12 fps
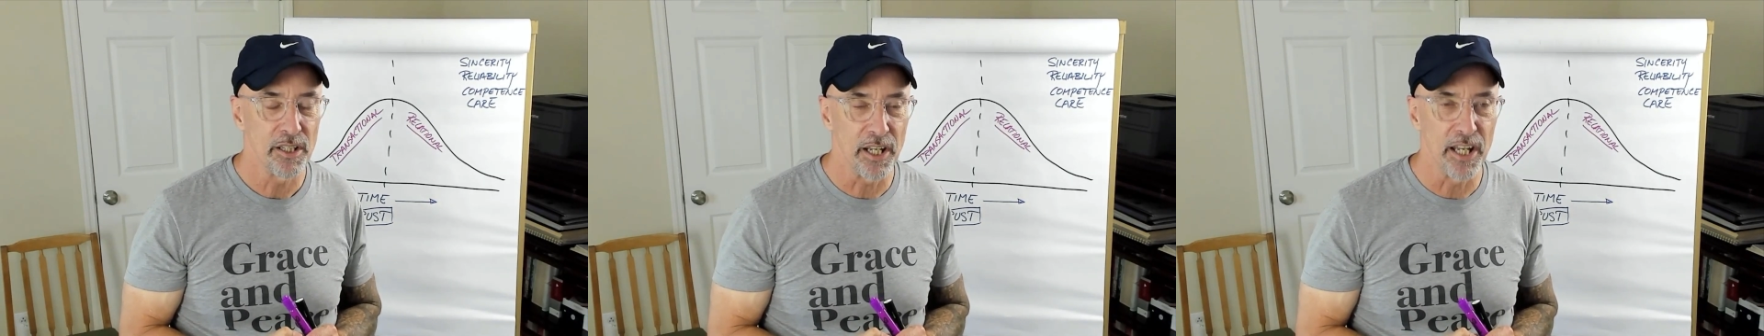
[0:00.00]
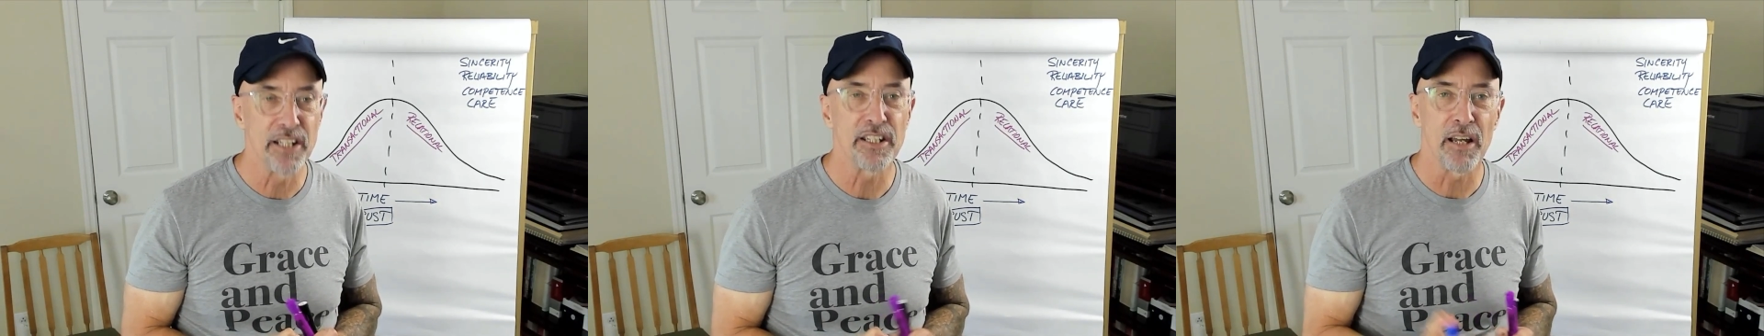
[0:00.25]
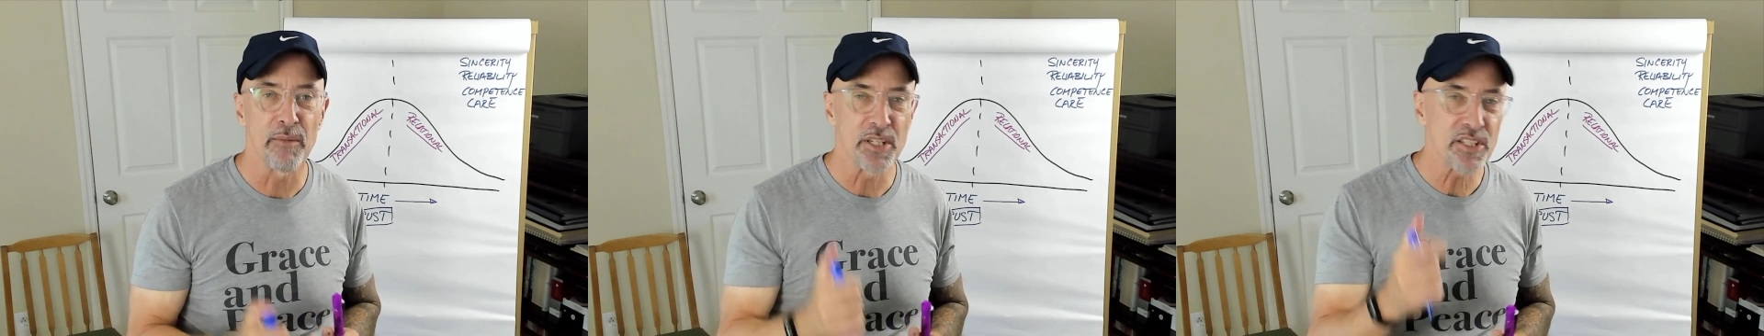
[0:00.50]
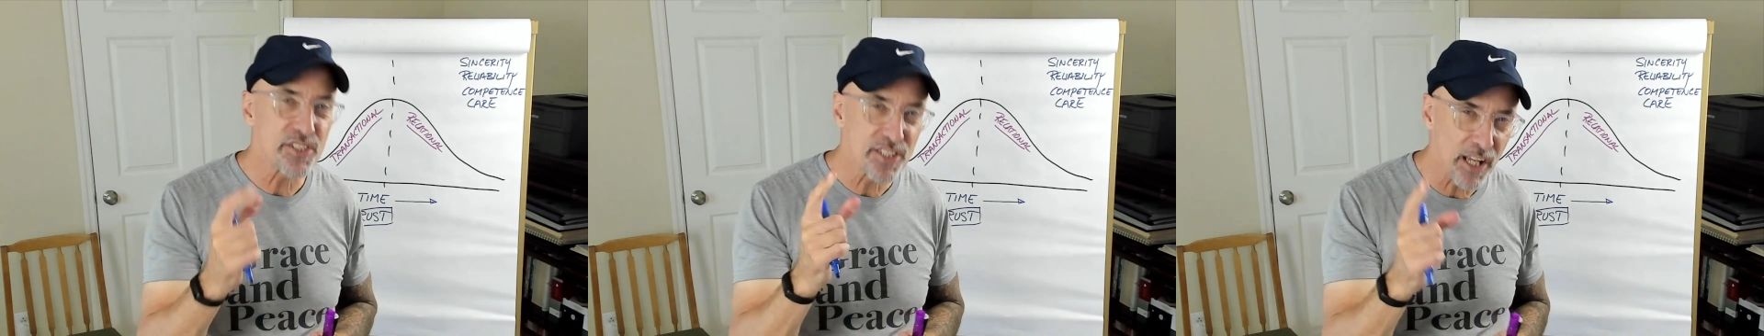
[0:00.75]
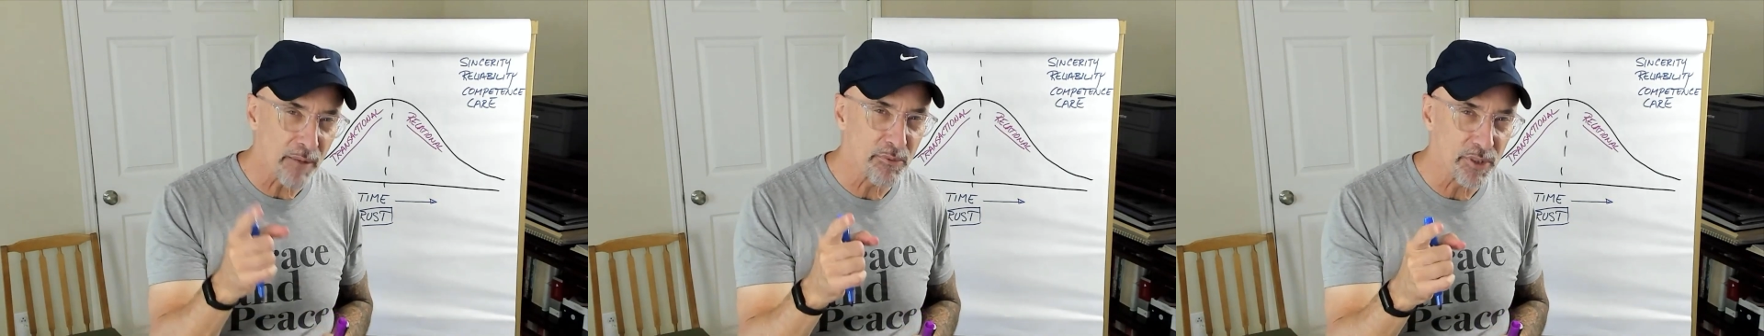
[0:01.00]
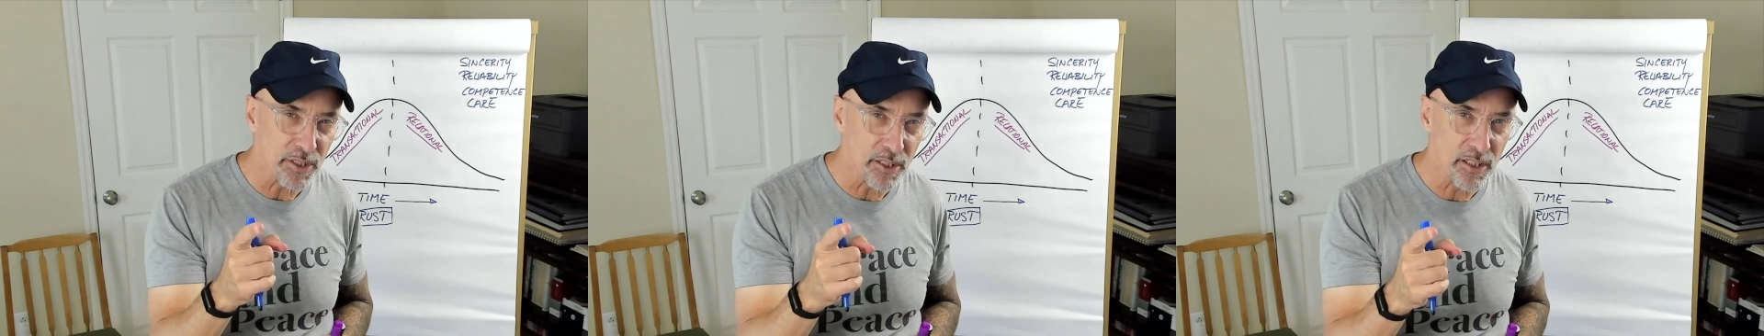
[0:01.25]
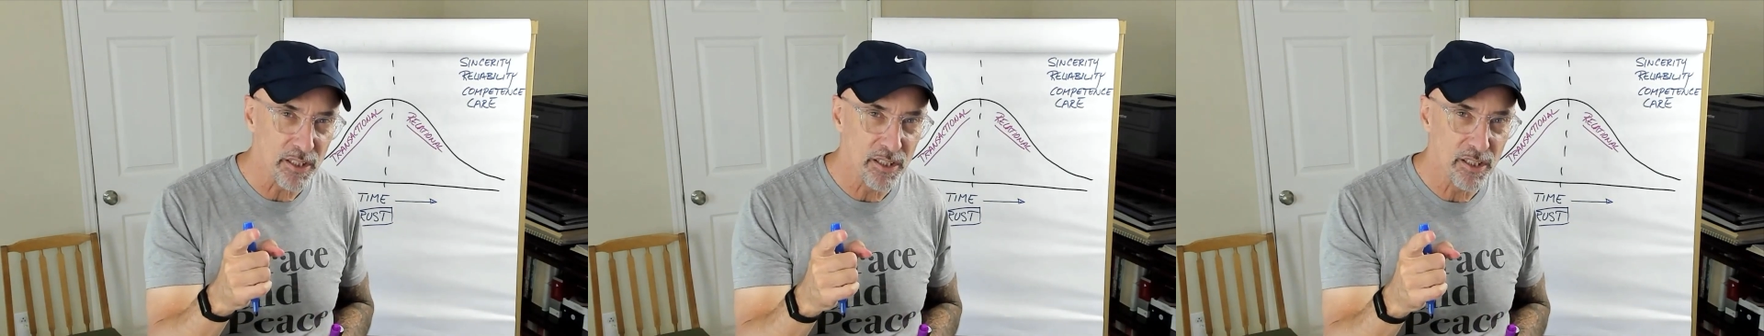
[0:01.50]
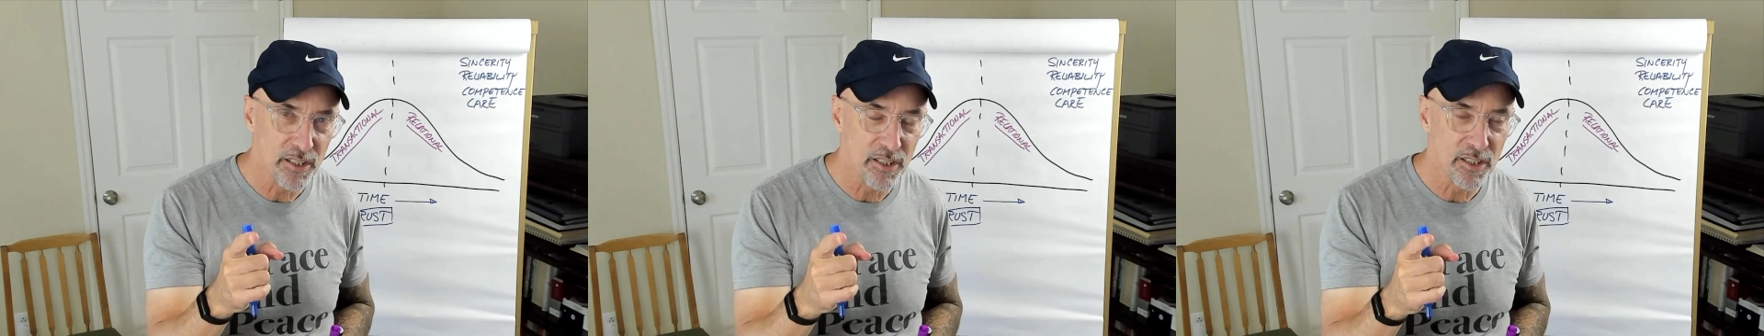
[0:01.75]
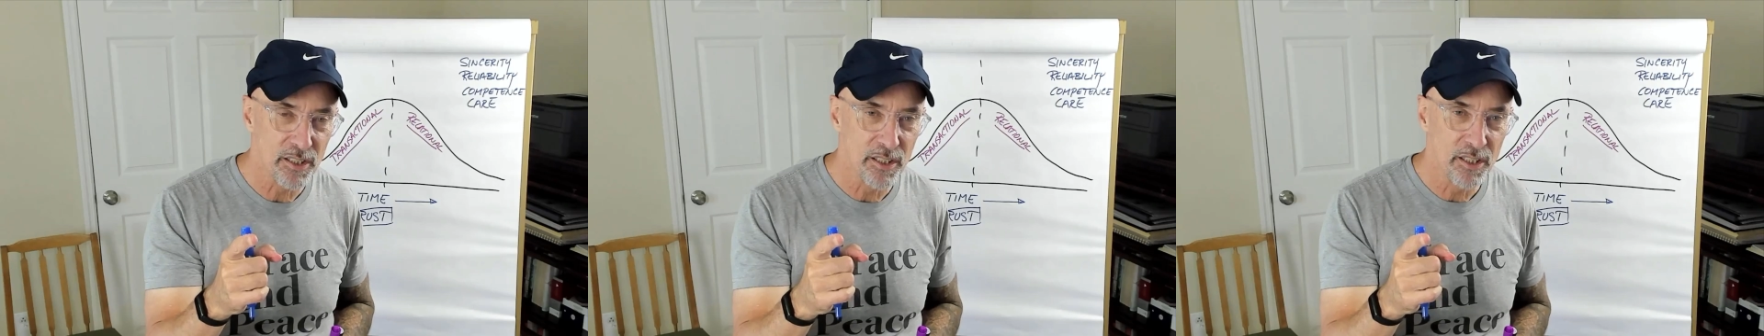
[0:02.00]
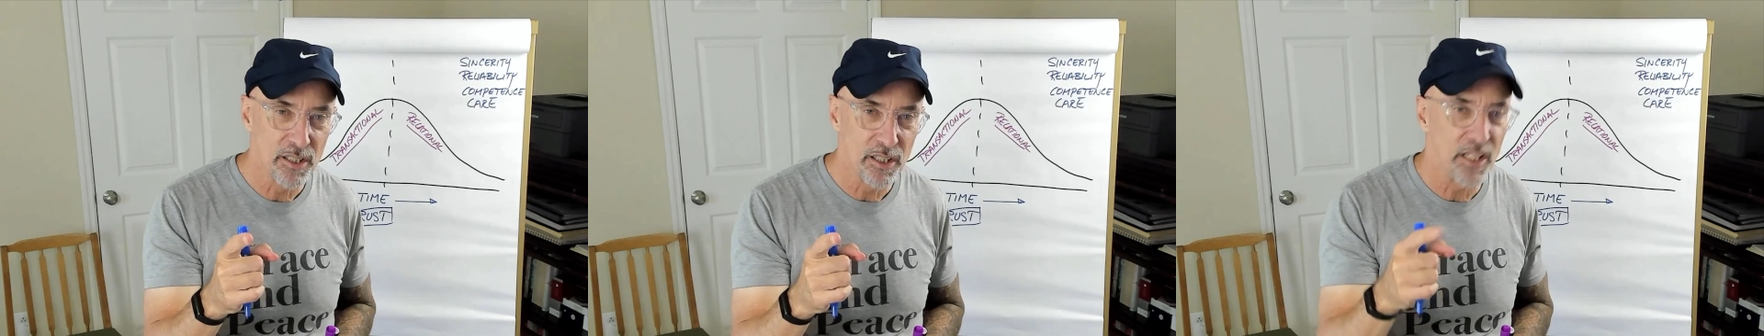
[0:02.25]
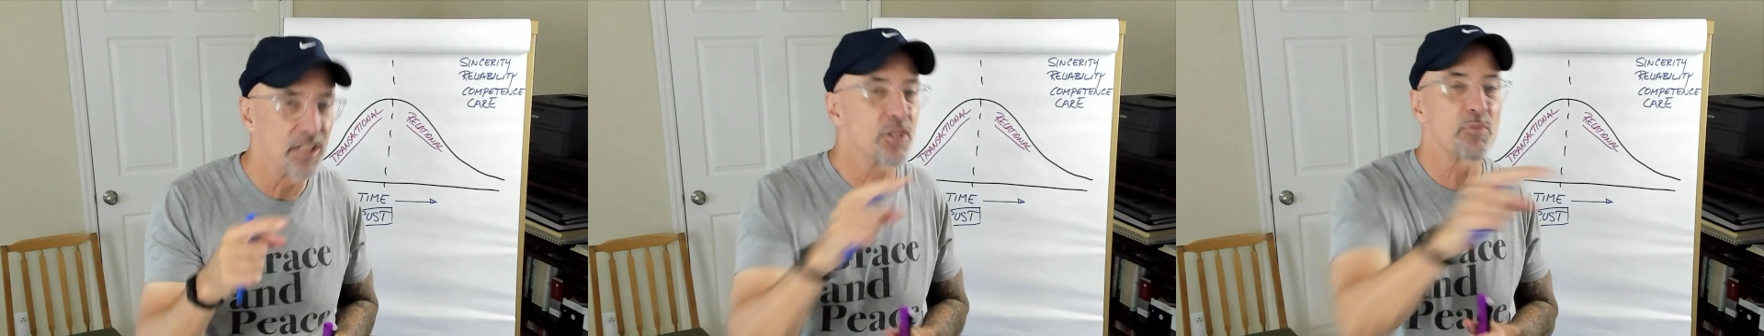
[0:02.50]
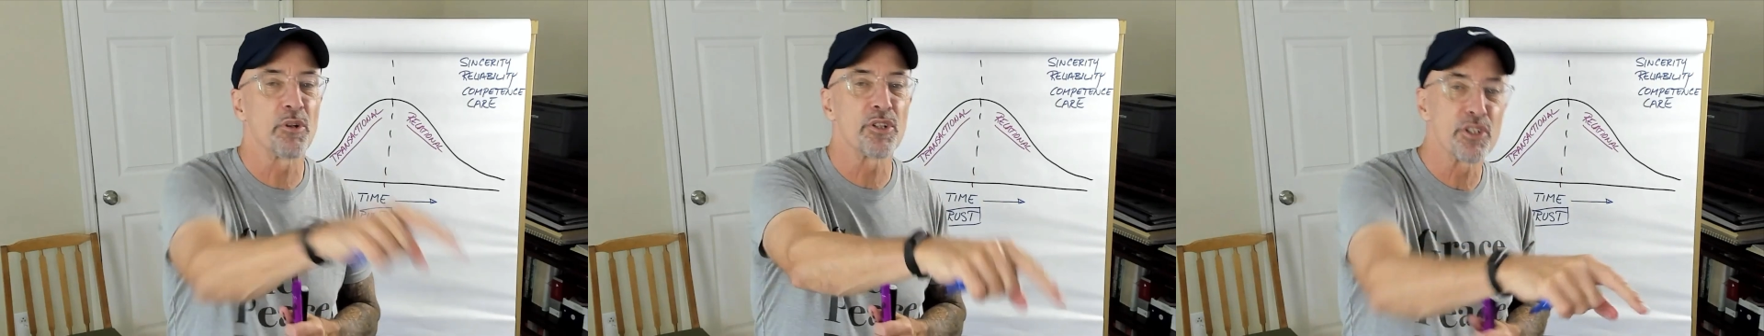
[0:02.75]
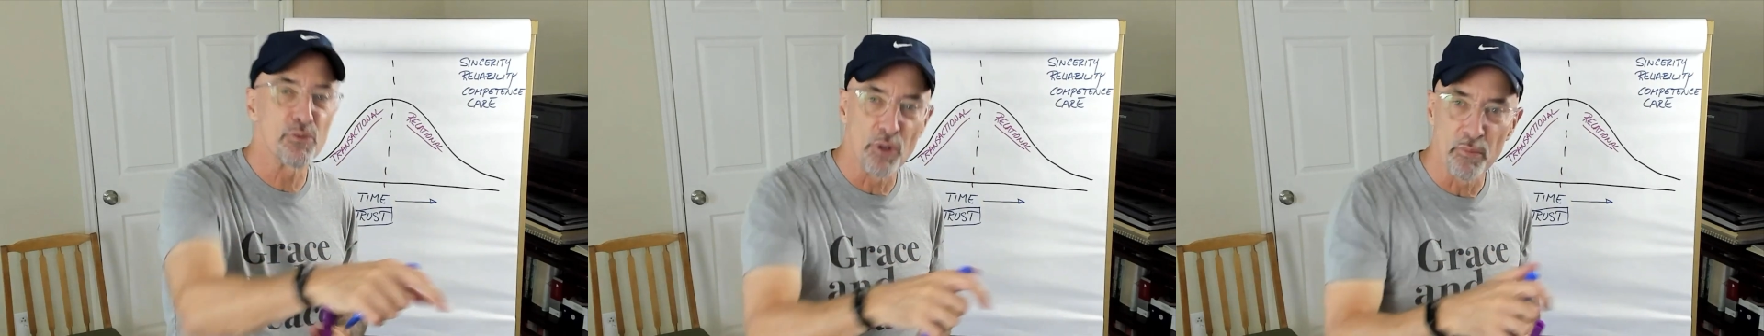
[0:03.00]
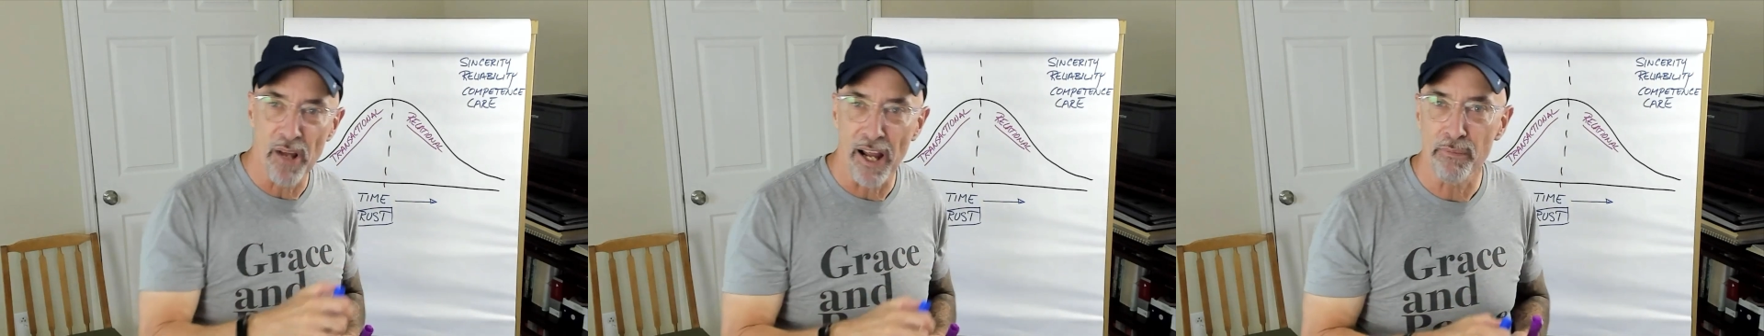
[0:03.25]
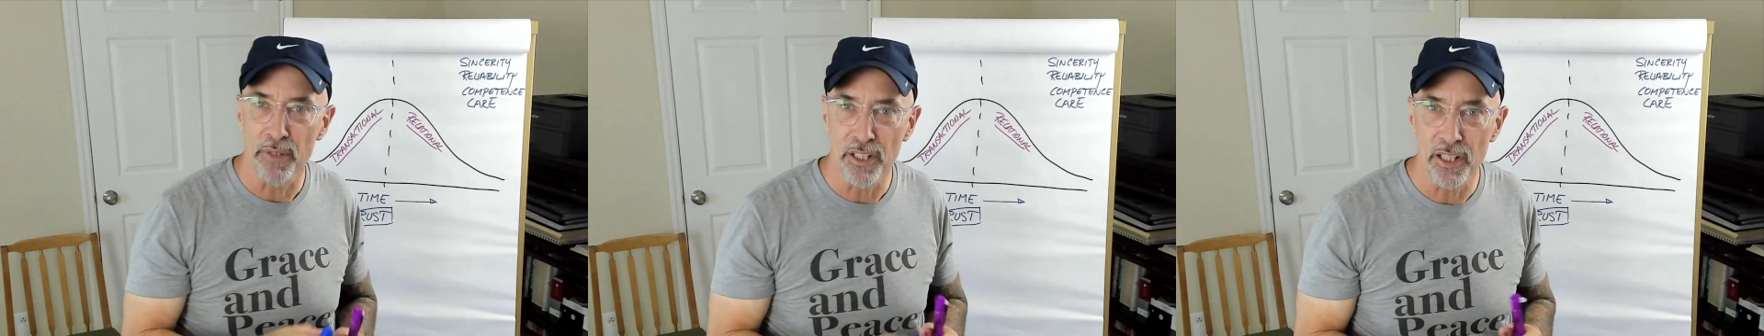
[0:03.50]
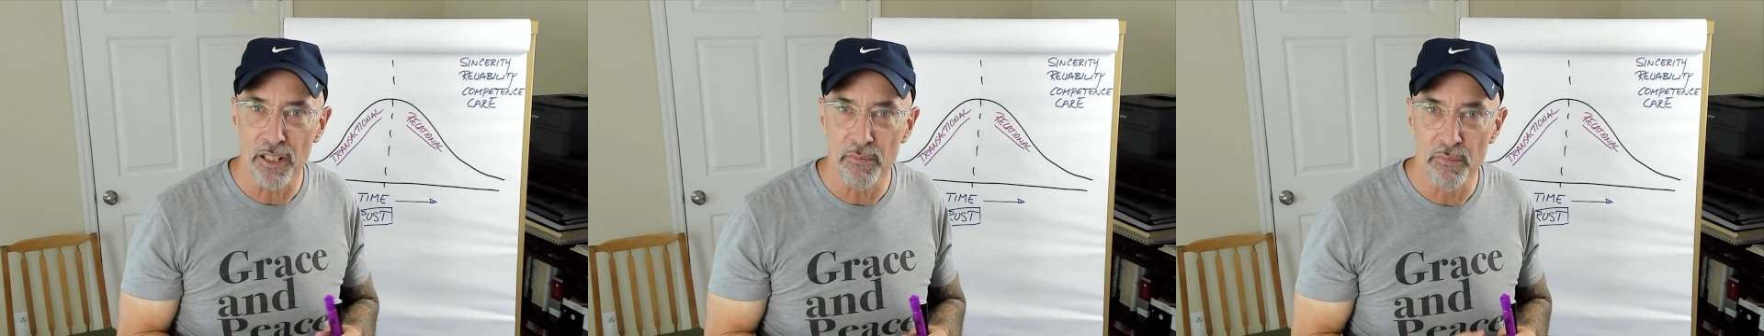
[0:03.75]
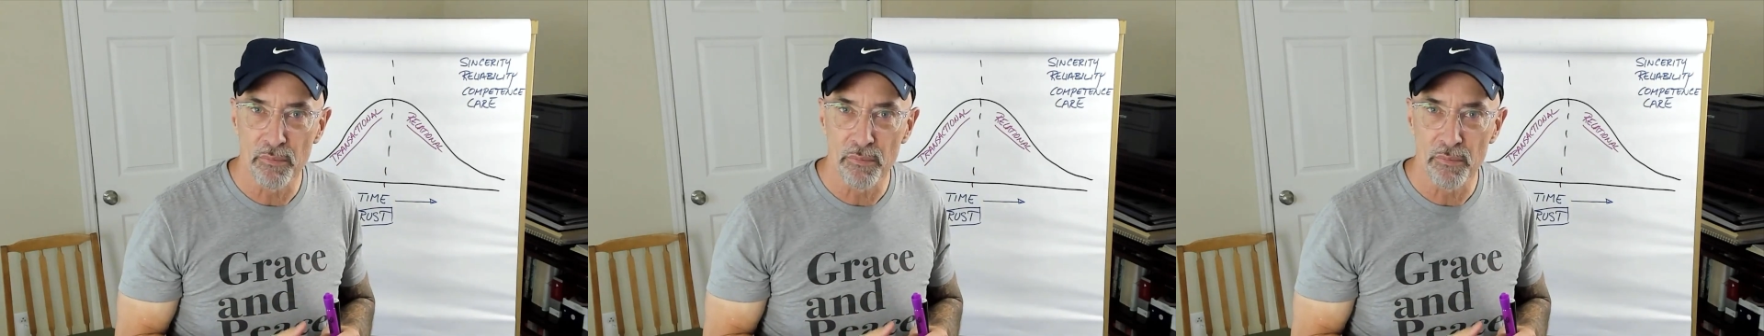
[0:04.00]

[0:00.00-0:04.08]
and I'm accepted, and this person will back me up.